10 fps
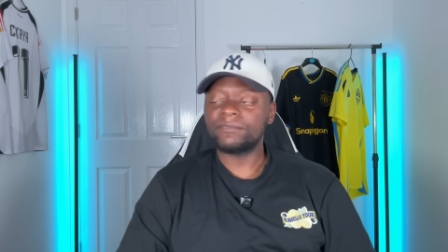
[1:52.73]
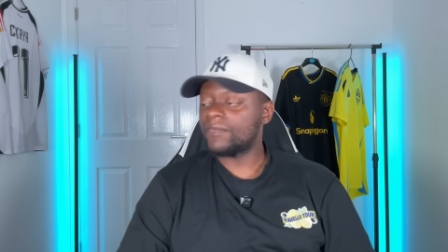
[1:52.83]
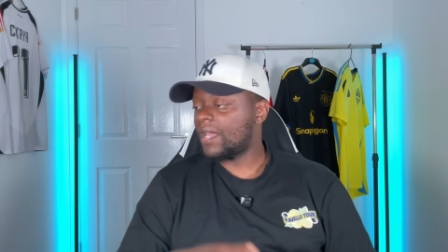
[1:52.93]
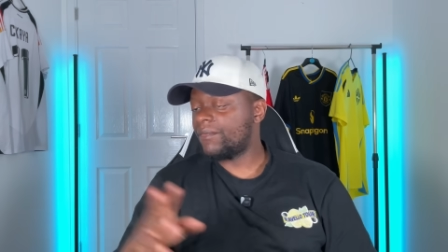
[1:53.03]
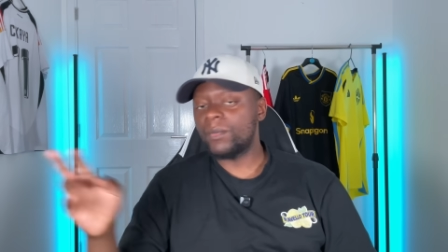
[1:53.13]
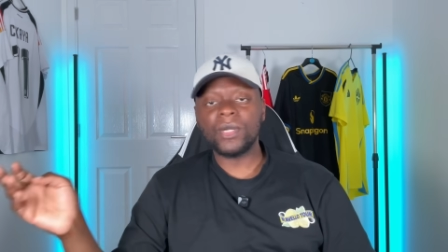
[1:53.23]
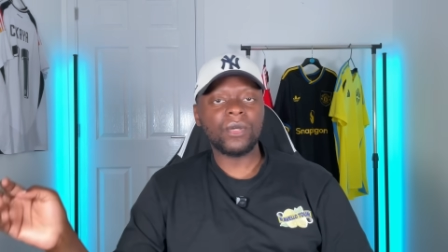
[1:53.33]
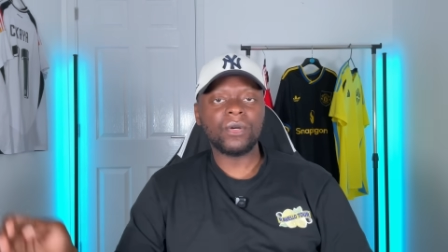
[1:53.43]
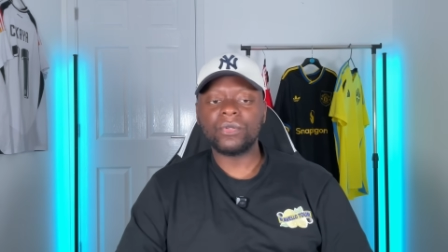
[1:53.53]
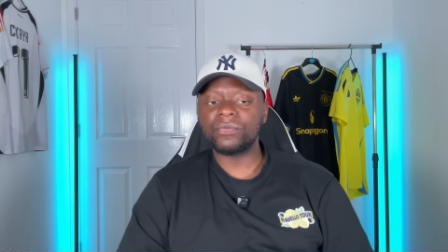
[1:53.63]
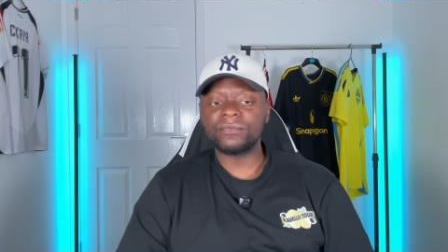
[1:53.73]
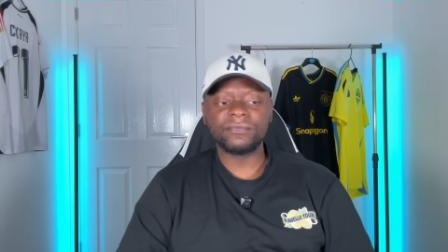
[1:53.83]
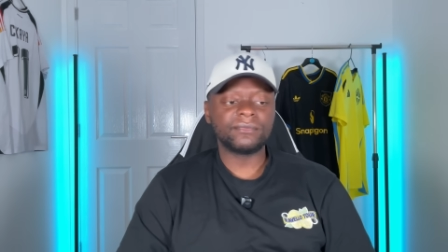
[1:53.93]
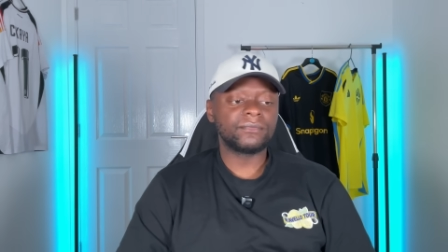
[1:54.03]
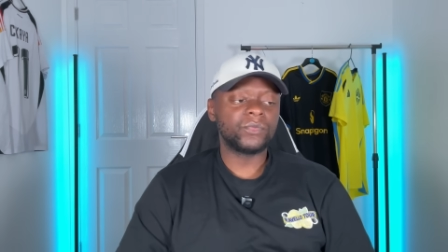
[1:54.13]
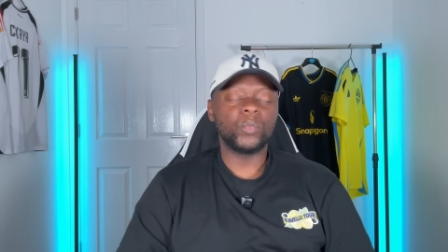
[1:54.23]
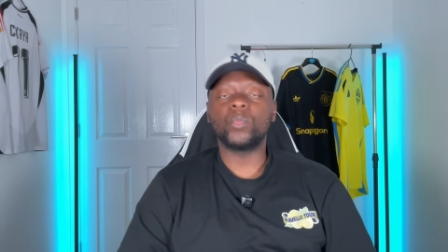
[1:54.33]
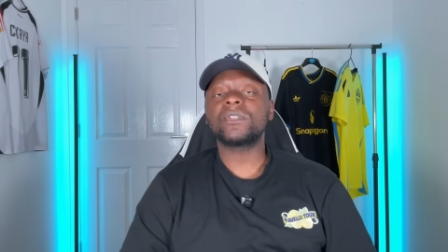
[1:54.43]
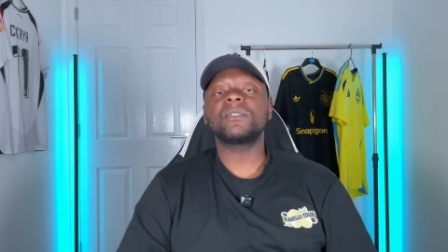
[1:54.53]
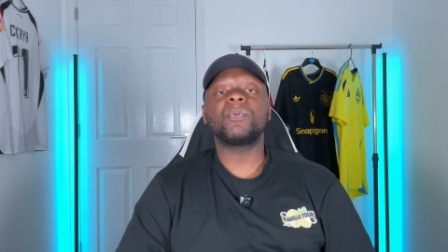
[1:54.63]
Everyone go home.
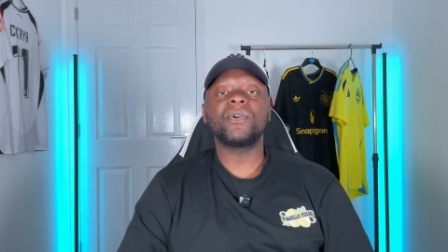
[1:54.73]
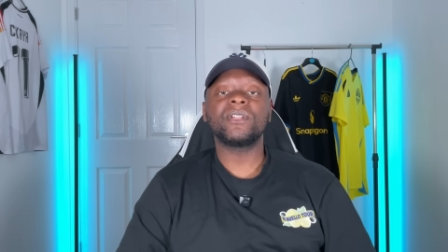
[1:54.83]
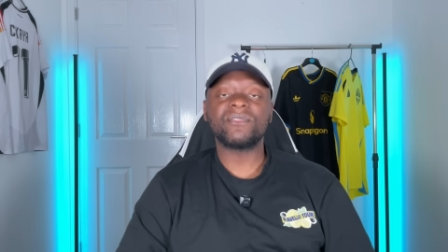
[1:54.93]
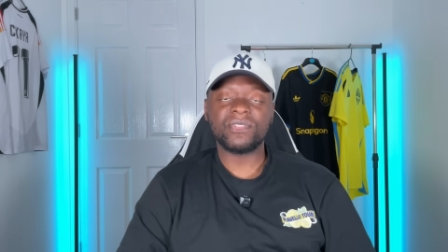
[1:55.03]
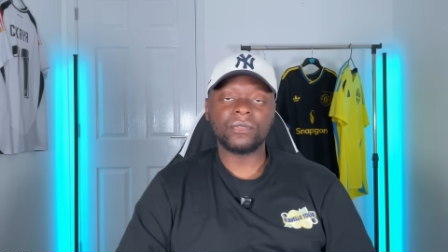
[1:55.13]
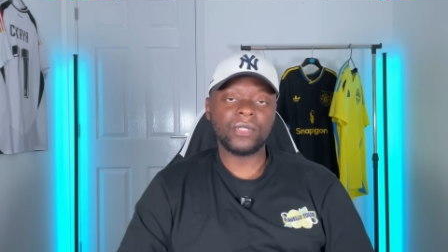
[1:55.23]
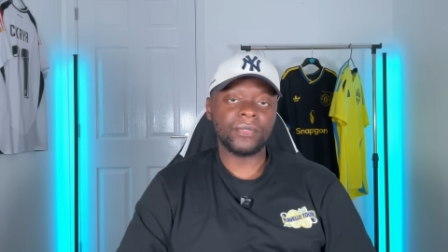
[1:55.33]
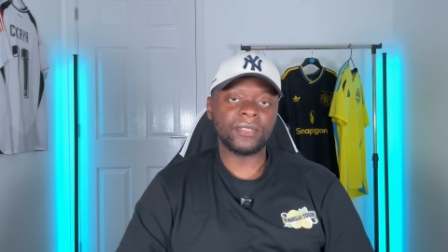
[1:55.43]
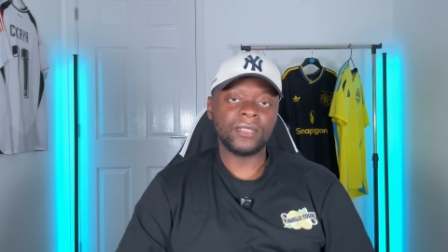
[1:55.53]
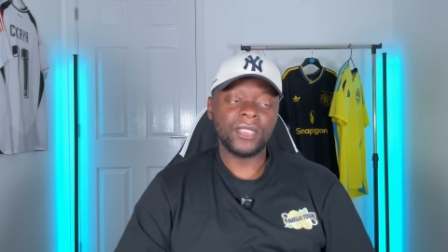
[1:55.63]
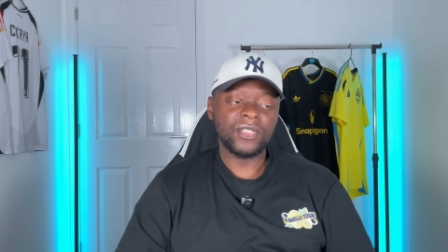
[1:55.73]
What's the point of still going